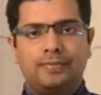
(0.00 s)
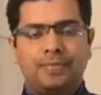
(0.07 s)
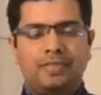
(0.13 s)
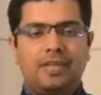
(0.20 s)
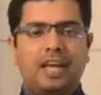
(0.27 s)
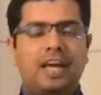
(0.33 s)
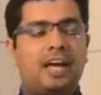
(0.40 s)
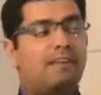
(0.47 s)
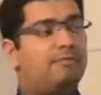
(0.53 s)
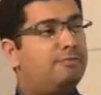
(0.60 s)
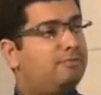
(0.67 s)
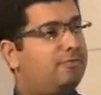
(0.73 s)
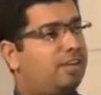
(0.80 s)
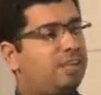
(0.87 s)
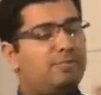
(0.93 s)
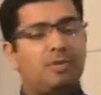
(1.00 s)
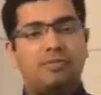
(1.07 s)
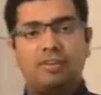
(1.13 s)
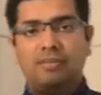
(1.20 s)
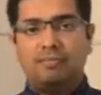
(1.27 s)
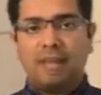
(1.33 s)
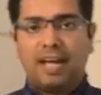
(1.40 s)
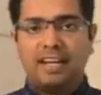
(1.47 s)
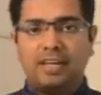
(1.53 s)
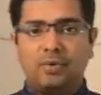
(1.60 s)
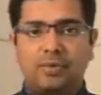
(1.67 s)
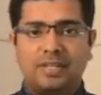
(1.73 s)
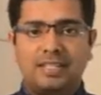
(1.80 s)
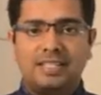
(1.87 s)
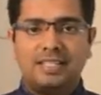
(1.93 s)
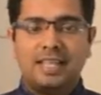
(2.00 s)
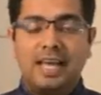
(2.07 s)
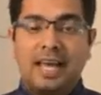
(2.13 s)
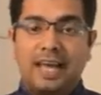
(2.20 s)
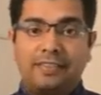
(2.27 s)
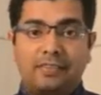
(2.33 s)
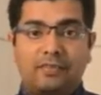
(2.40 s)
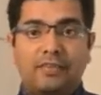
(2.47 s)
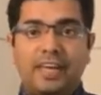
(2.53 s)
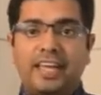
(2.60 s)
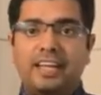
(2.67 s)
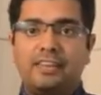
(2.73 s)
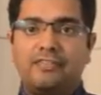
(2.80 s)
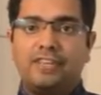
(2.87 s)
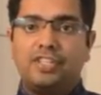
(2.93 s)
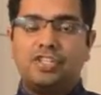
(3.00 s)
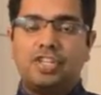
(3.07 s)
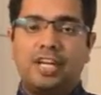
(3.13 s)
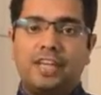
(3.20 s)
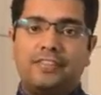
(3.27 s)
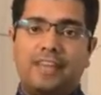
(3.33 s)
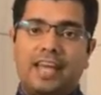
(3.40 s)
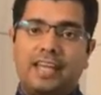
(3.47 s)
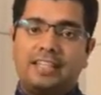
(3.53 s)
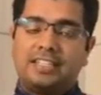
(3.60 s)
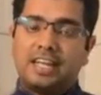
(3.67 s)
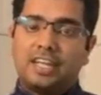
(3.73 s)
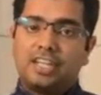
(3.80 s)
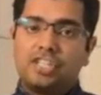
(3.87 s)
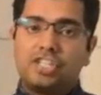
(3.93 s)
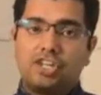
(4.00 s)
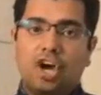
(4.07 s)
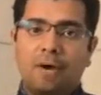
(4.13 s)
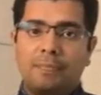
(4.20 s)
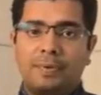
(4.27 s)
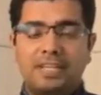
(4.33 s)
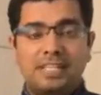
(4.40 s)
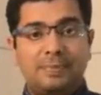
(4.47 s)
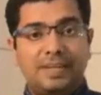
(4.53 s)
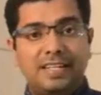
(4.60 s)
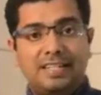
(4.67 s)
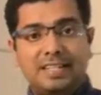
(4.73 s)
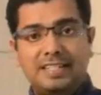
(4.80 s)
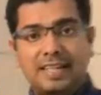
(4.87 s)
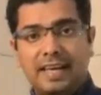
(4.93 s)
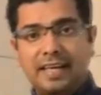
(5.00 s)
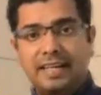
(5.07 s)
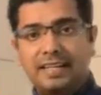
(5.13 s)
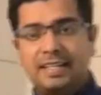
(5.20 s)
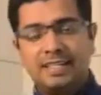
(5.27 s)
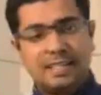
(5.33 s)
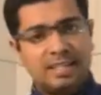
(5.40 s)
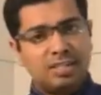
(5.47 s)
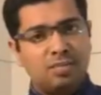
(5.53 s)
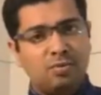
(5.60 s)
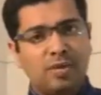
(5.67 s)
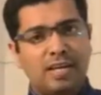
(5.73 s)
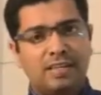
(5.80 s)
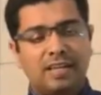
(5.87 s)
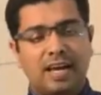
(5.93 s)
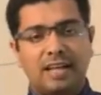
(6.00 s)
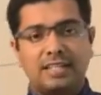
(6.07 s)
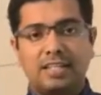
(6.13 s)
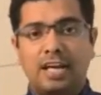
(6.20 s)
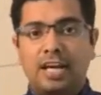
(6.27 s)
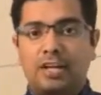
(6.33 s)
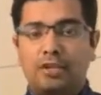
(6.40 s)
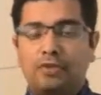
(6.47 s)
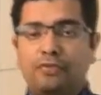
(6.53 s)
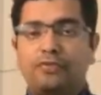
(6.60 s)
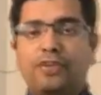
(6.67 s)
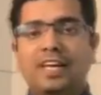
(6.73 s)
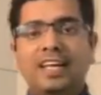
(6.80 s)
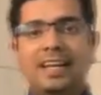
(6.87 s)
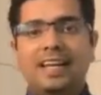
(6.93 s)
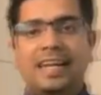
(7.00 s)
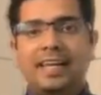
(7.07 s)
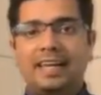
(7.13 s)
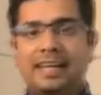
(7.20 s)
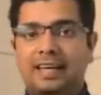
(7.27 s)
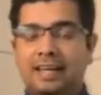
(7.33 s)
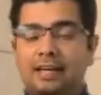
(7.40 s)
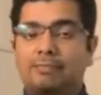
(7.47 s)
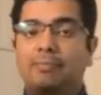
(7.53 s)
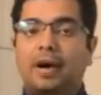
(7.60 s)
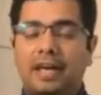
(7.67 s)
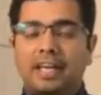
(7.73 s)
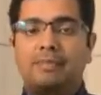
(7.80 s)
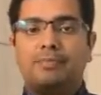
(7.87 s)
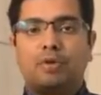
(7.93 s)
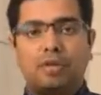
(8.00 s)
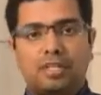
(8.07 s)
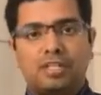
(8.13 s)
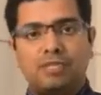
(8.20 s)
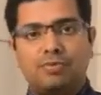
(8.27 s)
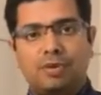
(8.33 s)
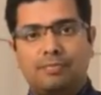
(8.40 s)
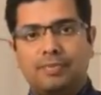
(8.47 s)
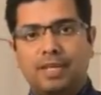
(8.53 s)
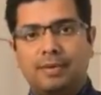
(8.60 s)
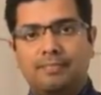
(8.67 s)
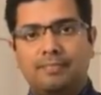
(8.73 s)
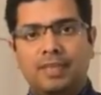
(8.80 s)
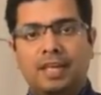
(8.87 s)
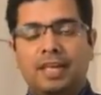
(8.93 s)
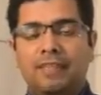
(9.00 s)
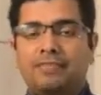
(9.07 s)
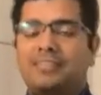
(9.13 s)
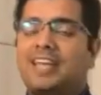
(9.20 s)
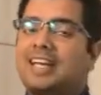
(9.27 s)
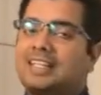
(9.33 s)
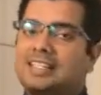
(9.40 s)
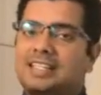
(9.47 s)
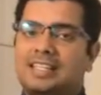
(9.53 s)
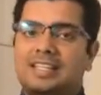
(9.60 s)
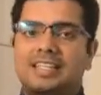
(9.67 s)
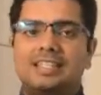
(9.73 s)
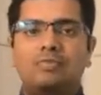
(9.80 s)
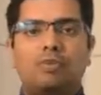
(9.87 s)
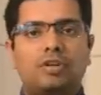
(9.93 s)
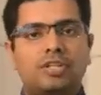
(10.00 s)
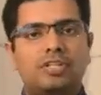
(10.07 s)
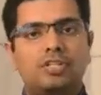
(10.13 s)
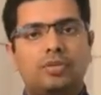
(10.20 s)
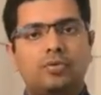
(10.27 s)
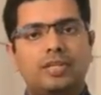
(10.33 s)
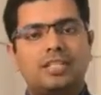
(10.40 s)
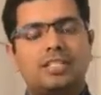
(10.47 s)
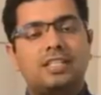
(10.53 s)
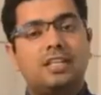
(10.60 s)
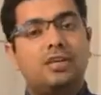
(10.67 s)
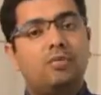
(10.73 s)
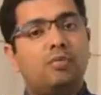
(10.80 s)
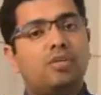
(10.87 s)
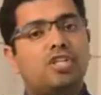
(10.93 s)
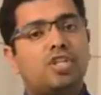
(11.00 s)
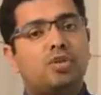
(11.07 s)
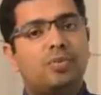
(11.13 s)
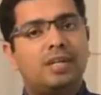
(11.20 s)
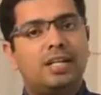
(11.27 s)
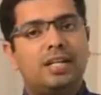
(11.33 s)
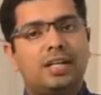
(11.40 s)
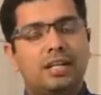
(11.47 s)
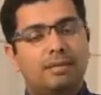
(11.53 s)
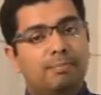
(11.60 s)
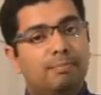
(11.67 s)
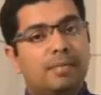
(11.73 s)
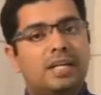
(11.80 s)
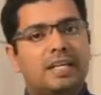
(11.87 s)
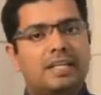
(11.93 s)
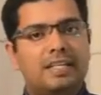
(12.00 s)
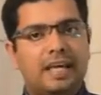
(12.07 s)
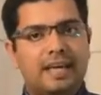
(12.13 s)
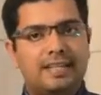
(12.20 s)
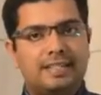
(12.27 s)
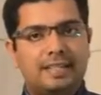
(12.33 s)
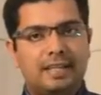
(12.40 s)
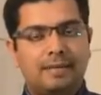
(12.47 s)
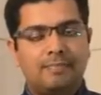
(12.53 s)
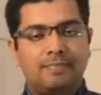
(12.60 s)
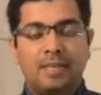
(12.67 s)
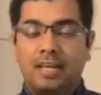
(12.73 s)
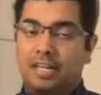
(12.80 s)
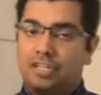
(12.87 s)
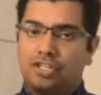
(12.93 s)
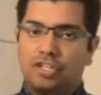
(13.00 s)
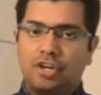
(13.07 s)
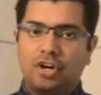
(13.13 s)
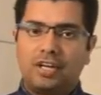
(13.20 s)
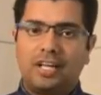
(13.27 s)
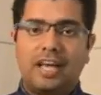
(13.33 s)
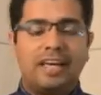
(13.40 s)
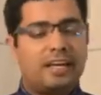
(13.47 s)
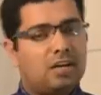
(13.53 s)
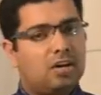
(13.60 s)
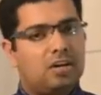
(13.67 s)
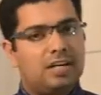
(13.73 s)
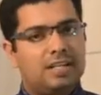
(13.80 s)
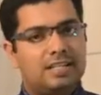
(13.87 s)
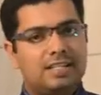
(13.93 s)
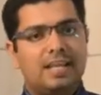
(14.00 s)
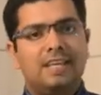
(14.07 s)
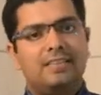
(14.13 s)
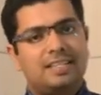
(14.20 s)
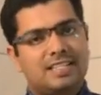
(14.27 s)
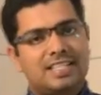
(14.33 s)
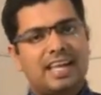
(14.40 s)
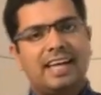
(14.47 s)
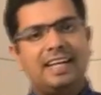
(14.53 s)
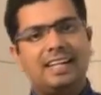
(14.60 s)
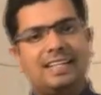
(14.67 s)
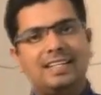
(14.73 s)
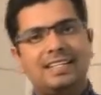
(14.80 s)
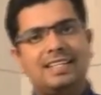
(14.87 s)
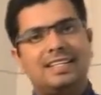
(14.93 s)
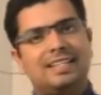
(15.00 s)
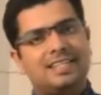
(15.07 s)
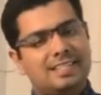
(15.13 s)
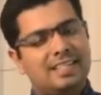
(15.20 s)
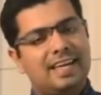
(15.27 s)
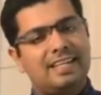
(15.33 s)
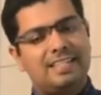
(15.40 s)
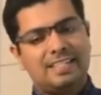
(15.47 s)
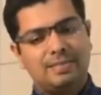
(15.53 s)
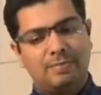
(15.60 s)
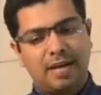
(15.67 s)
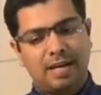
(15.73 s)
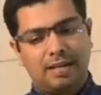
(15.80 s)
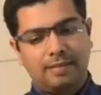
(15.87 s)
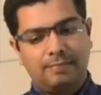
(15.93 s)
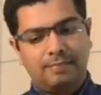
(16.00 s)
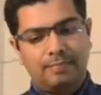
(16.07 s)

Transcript: They have very beautiful mannequins, and the way in which the entire shop is being designed is such a way that you feel like buying products from them. That is what is known as visual merchandising. In short, I call it the silent salesman.